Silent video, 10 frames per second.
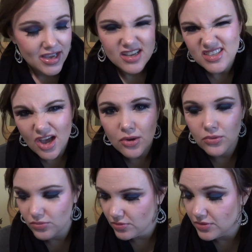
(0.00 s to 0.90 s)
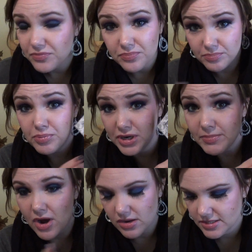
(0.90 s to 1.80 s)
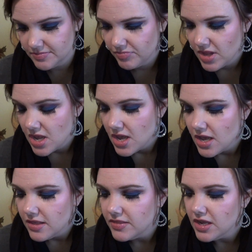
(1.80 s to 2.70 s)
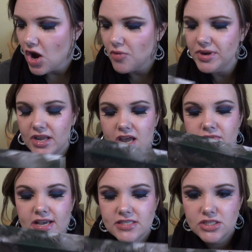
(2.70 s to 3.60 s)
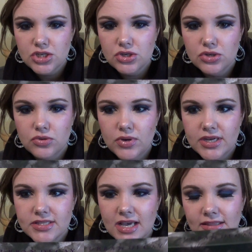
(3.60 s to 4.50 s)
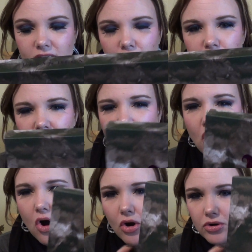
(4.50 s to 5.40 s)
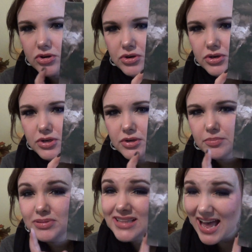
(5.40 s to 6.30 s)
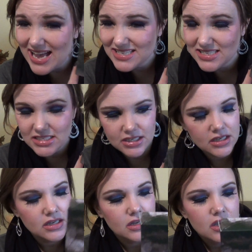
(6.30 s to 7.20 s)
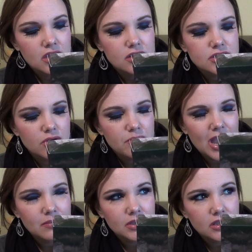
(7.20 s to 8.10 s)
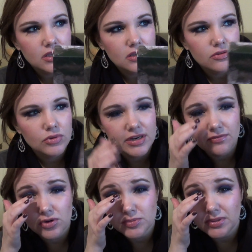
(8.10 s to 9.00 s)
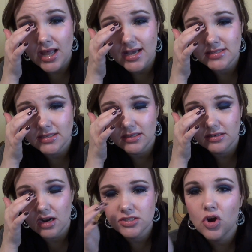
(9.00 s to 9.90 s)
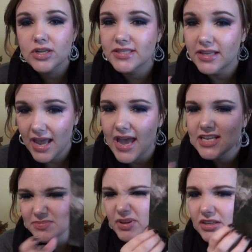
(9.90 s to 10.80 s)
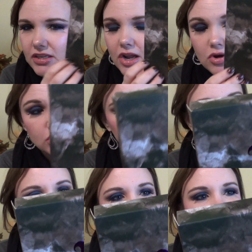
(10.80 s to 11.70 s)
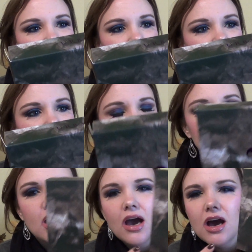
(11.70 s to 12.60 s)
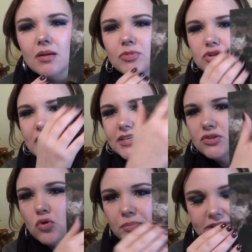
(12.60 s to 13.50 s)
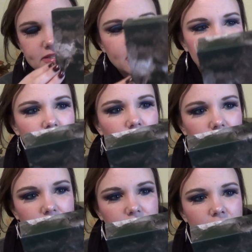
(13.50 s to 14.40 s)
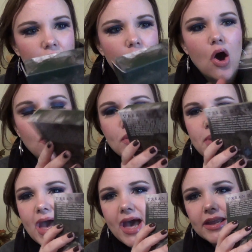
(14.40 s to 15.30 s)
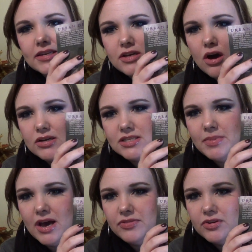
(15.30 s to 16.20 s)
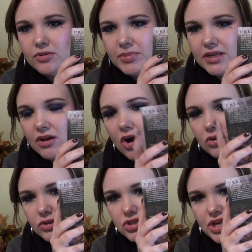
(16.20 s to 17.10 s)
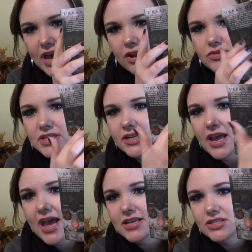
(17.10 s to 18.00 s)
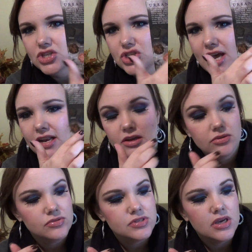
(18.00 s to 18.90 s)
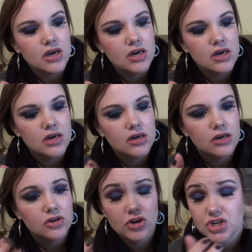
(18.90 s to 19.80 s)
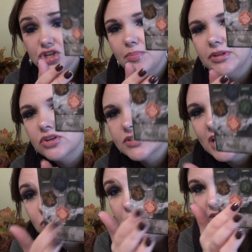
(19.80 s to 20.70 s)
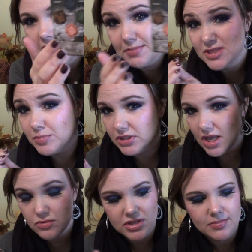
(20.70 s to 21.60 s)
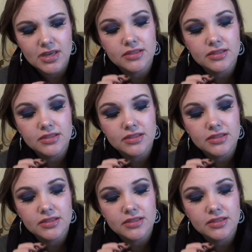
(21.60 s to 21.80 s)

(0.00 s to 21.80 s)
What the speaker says: So, pretty box. The Urban Decay Vice 2 is a little bit harder plastic. So maybe reinforced plastic, not as hard as the case, but you know, a good plastic. There's like a stormy scene on it. On the back it talks about there being all new shadows, and it has the shadows crushed up, it looks like, with the names below them.